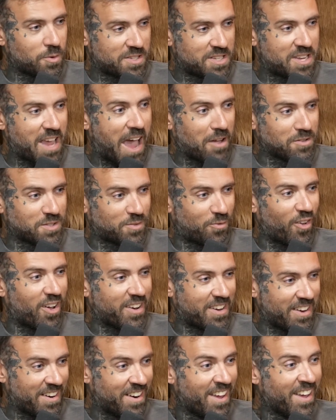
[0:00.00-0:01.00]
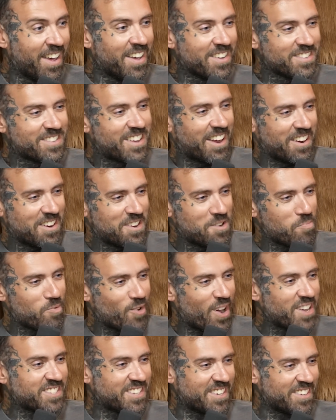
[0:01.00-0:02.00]
which sounds fucking kind of
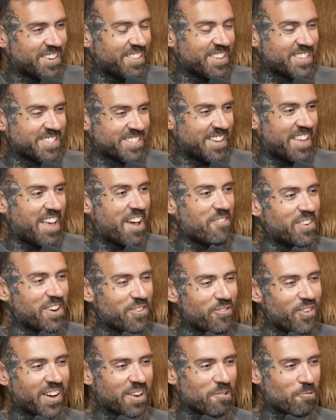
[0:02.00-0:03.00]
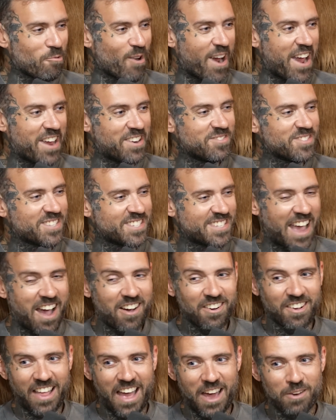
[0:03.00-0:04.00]
depressing to listen to that many fucking random
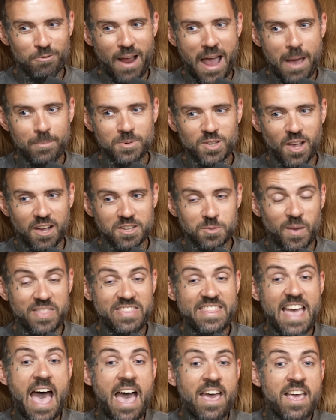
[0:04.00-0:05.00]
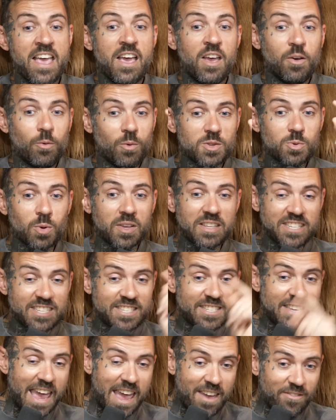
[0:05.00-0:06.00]
soundcloud rap songs but that was what
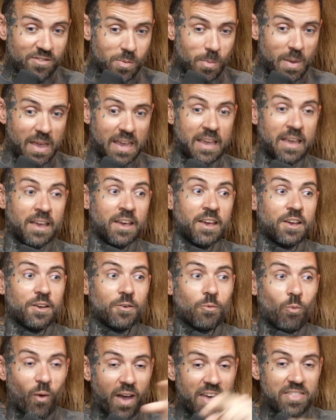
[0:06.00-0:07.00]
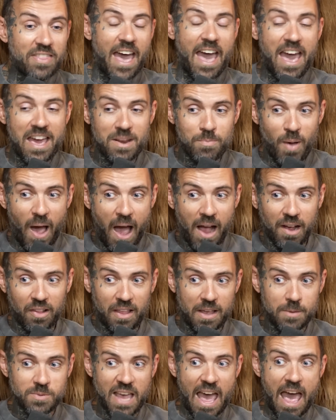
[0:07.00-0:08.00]
saved me when the
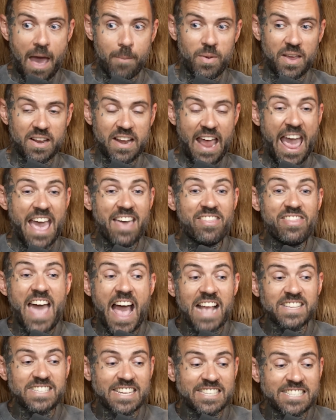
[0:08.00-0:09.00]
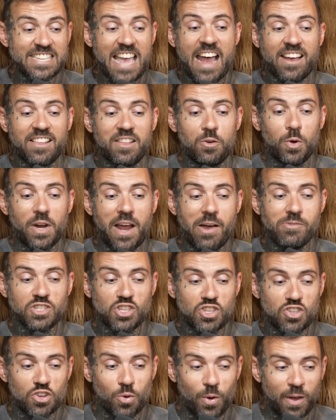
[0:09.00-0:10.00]
apocalypse happened and that's exactly what i
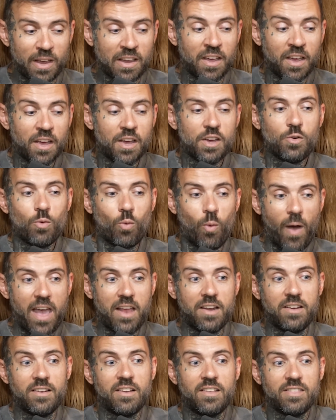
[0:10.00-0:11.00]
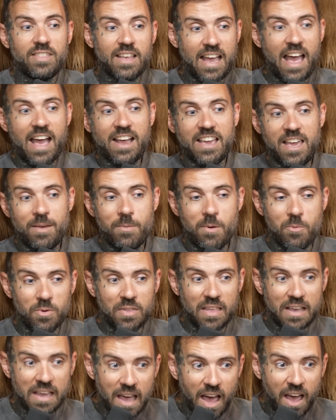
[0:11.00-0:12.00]
was doing when the guy came in
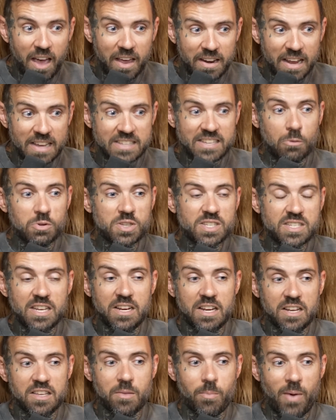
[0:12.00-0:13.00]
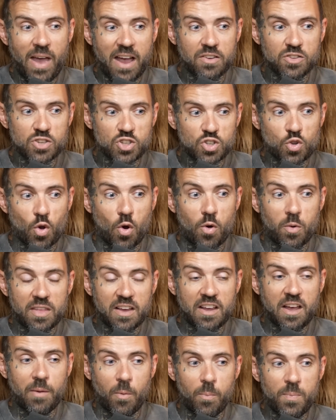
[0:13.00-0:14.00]
with the gun is i was sitting in the back of the store
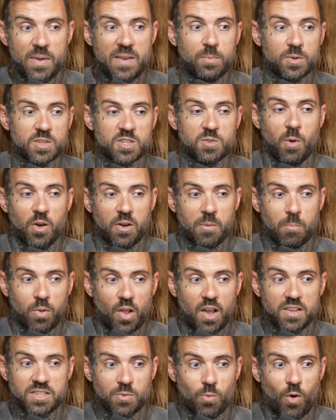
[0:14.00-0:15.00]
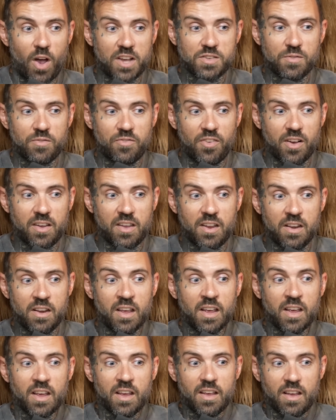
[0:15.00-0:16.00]
with a couple people smoking blunts and watching
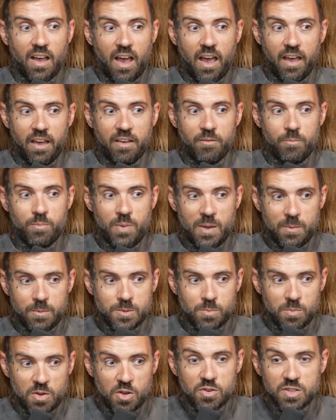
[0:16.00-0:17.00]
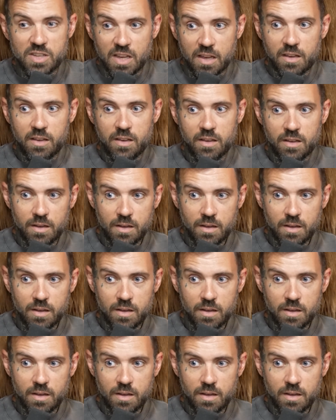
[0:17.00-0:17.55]
fucking uh, people's music